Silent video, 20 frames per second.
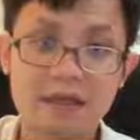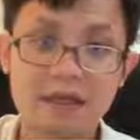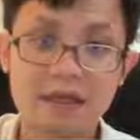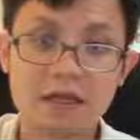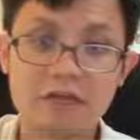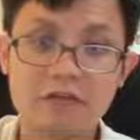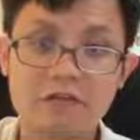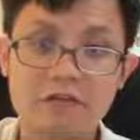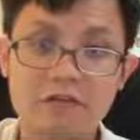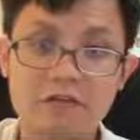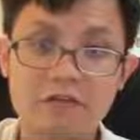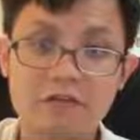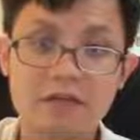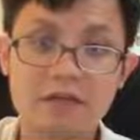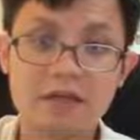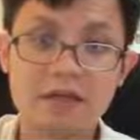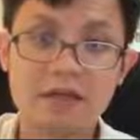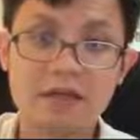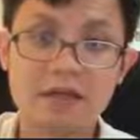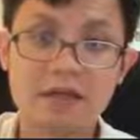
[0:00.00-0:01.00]
it will
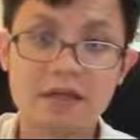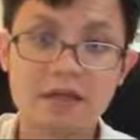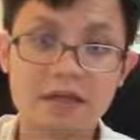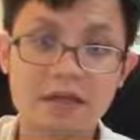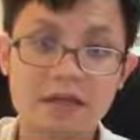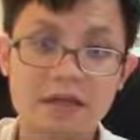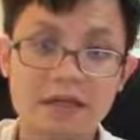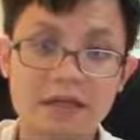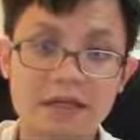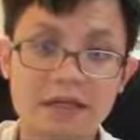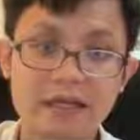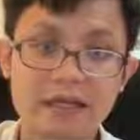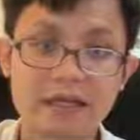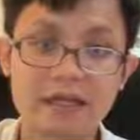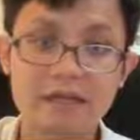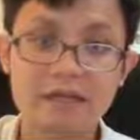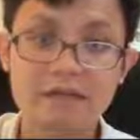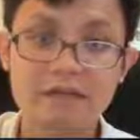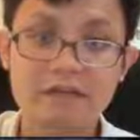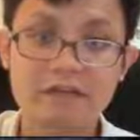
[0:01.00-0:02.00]
be,
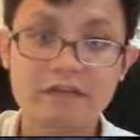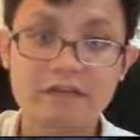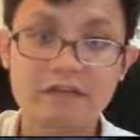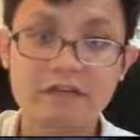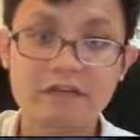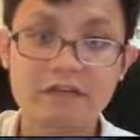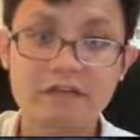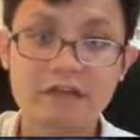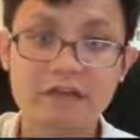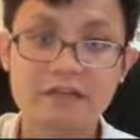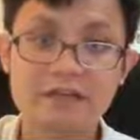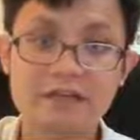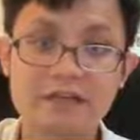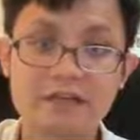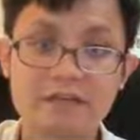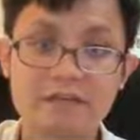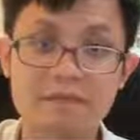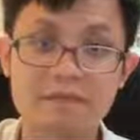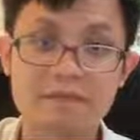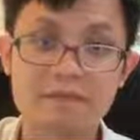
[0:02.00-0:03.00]
again, you're doing the
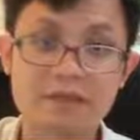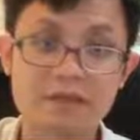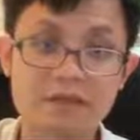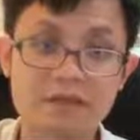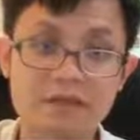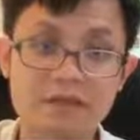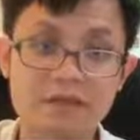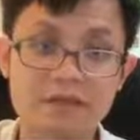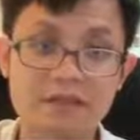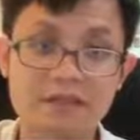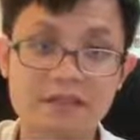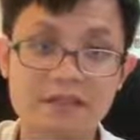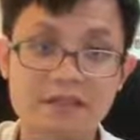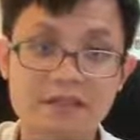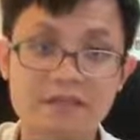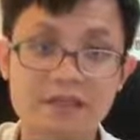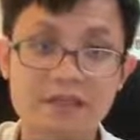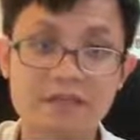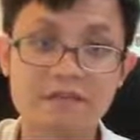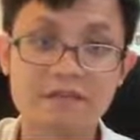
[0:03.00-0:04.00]
same.
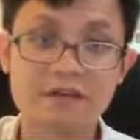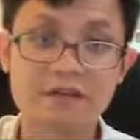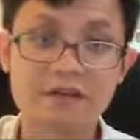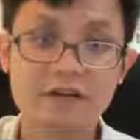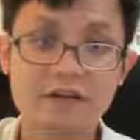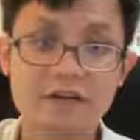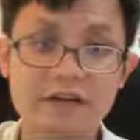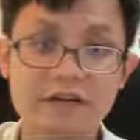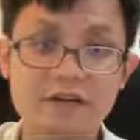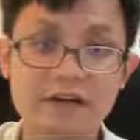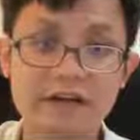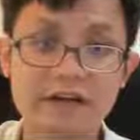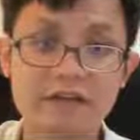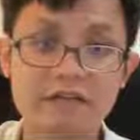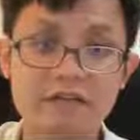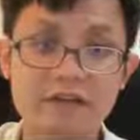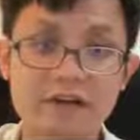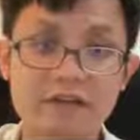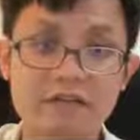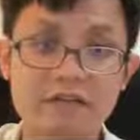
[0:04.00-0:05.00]
67
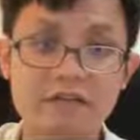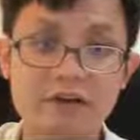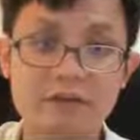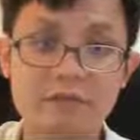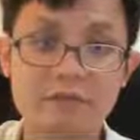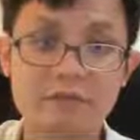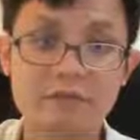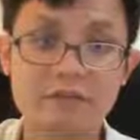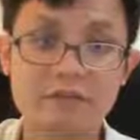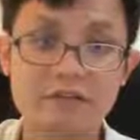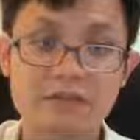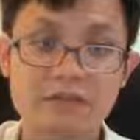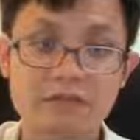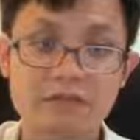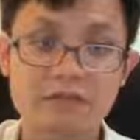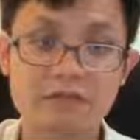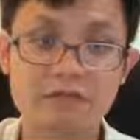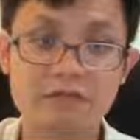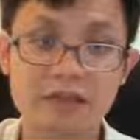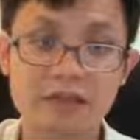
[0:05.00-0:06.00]
divided by
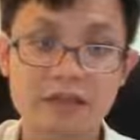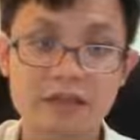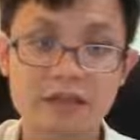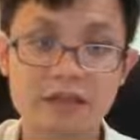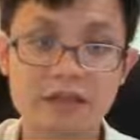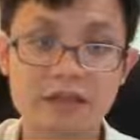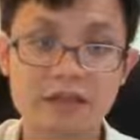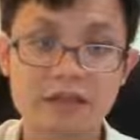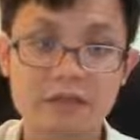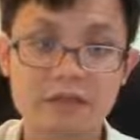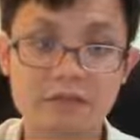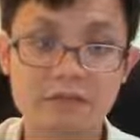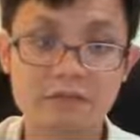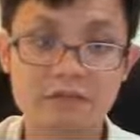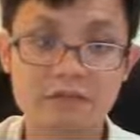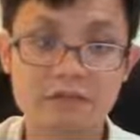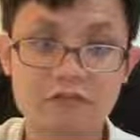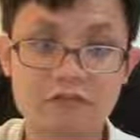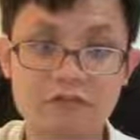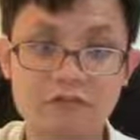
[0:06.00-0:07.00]
1.71 divided
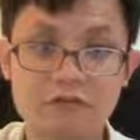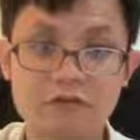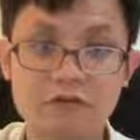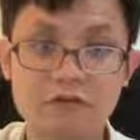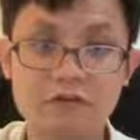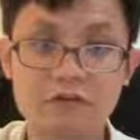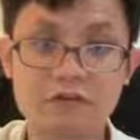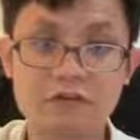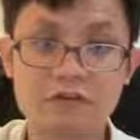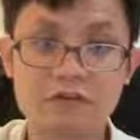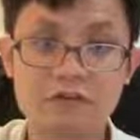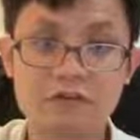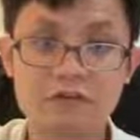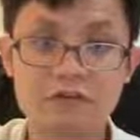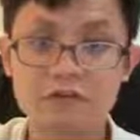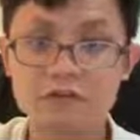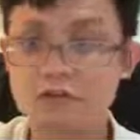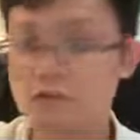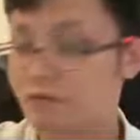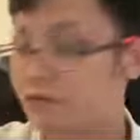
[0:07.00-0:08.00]
by 2.
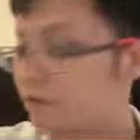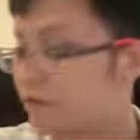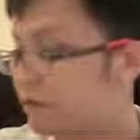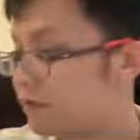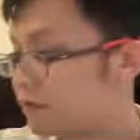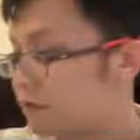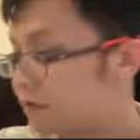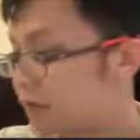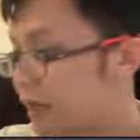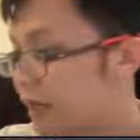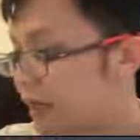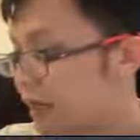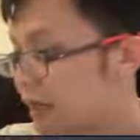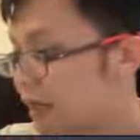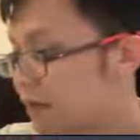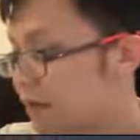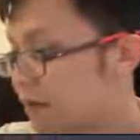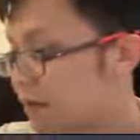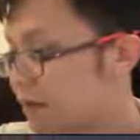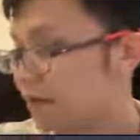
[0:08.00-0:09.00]
So you will
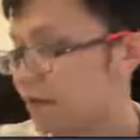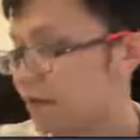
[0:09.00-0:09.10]
get